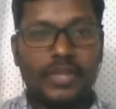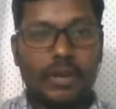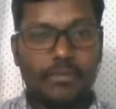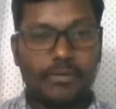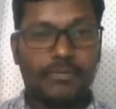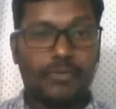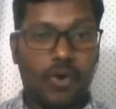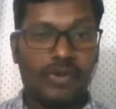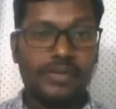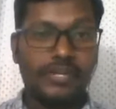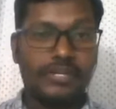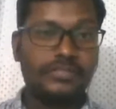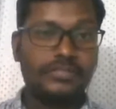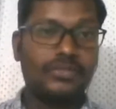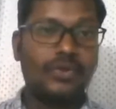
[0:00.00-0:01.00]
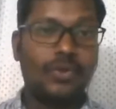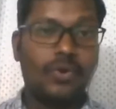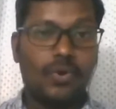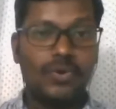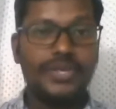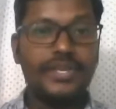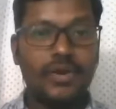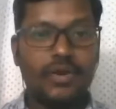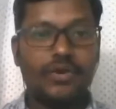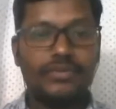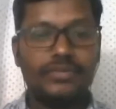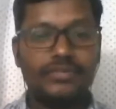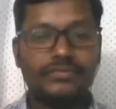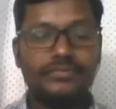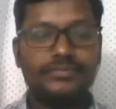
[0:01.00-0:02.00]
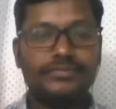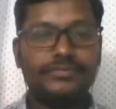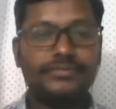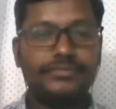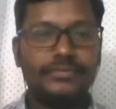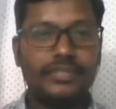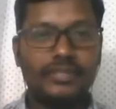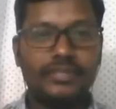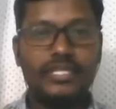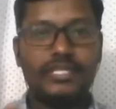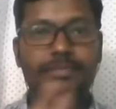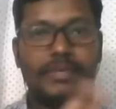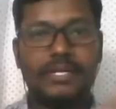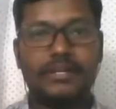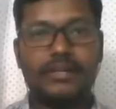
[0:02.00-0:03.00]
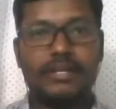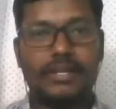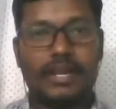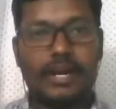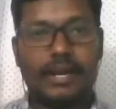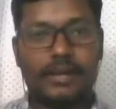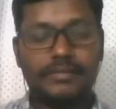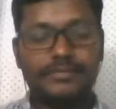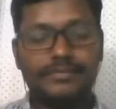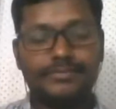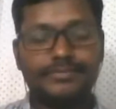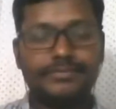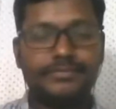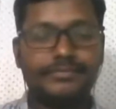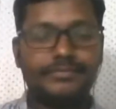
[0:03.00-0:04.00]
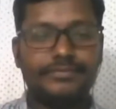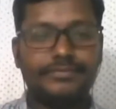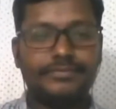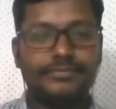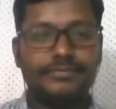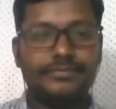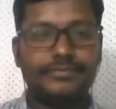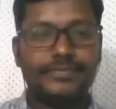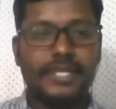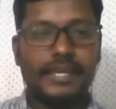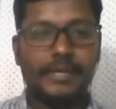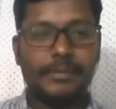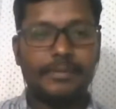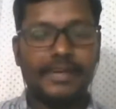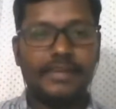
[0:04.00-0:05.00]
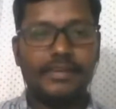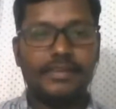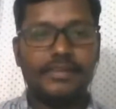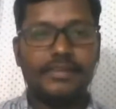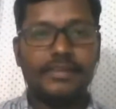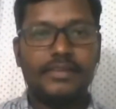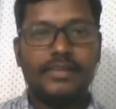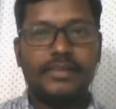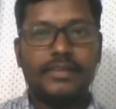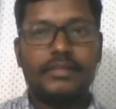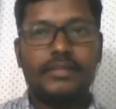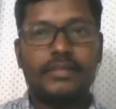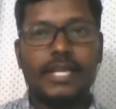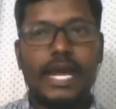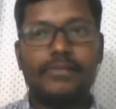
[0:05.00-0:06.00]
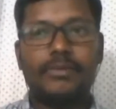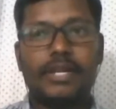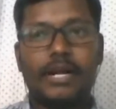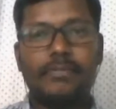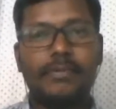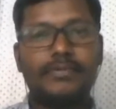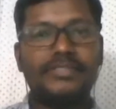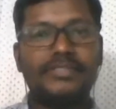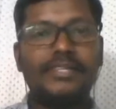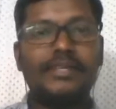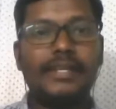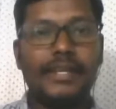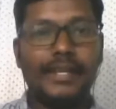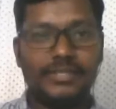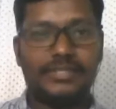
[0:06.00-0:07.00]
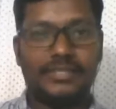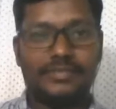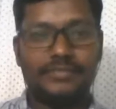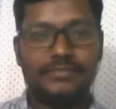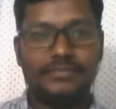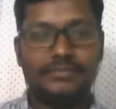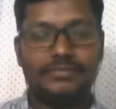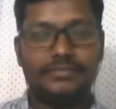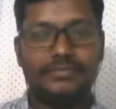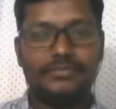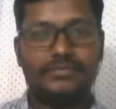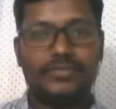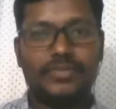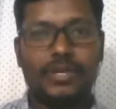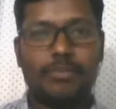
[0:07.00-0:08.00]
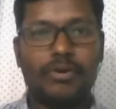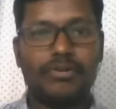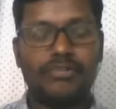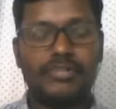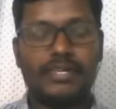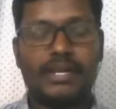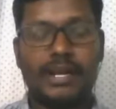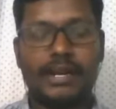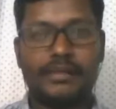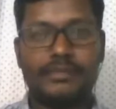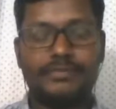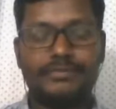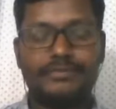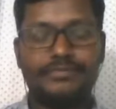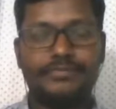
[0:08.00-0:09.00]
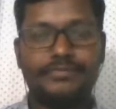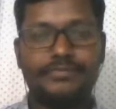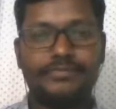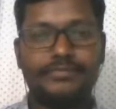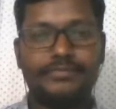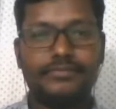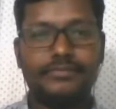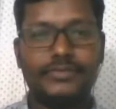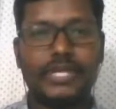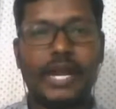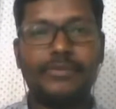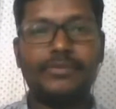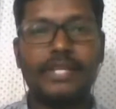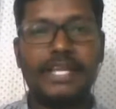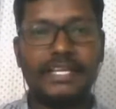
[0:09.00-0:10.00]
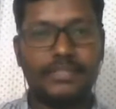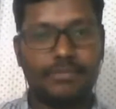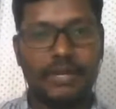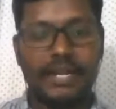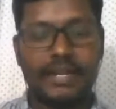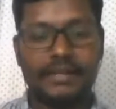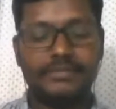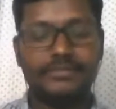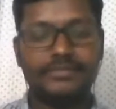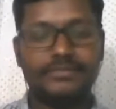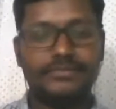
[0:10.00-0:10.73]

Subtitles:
about what is going on in this particular card. I repeat, they have to come up with a narration about the card. They have to explain